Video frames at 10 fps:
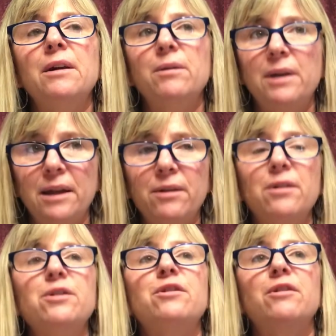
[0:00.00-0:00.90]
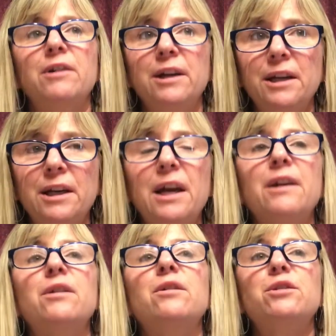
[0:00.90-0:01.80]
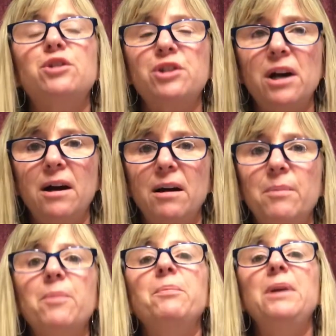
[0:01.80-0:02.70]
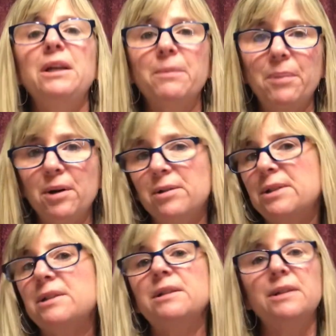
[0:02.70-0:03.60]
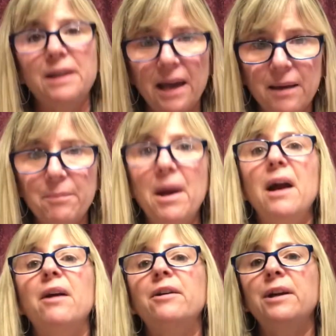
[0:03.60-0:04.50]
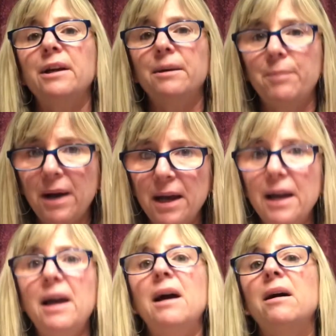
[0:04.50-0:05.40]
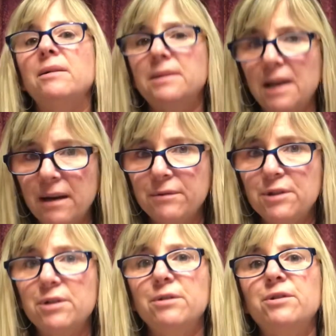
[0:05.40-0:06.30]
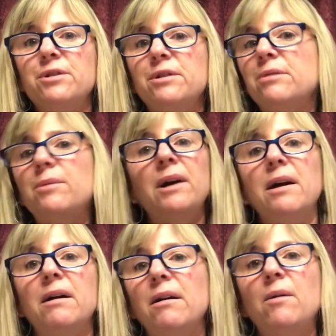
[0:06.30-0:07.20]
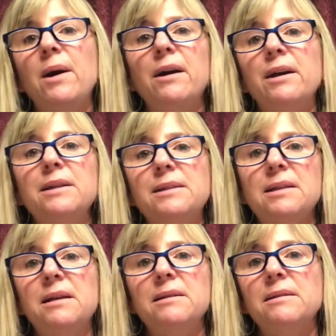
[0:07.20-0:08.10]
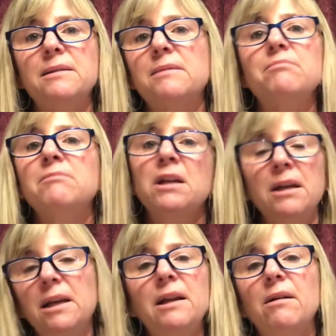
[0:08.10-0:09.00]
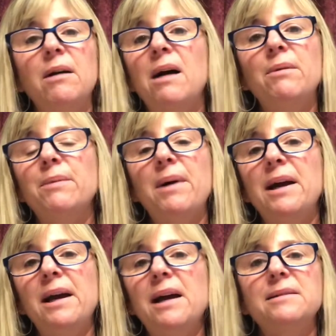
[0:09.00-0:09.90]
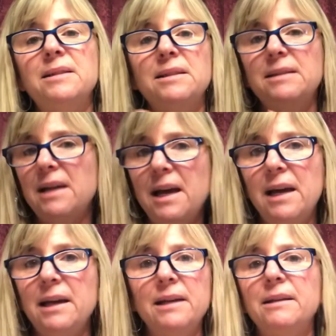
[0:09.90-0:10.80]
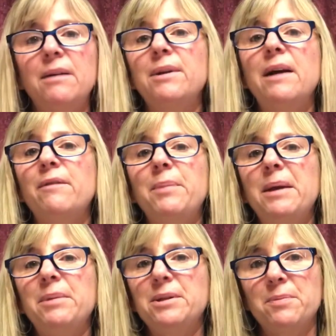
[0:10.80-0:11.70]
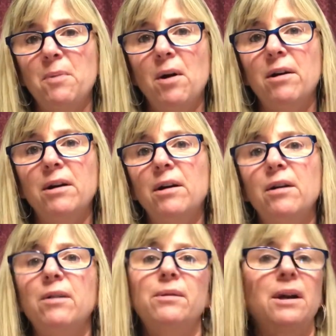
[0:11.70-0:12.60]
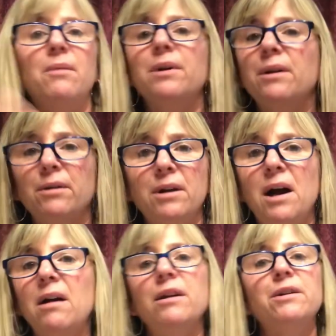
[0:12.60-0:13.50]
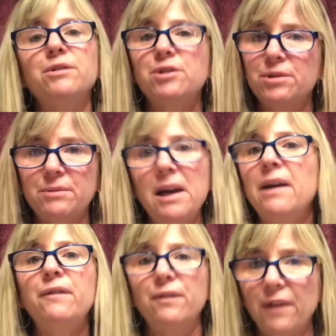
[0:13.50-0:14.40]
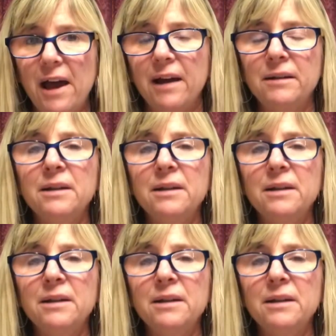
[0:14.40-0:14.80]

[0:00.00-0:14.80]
get their degree, get a good job, meet a person, get married, buy a house, have children, where Aquarius says, I want to buy a house today and I want to have a baby tomorrow and I want to go to college after that.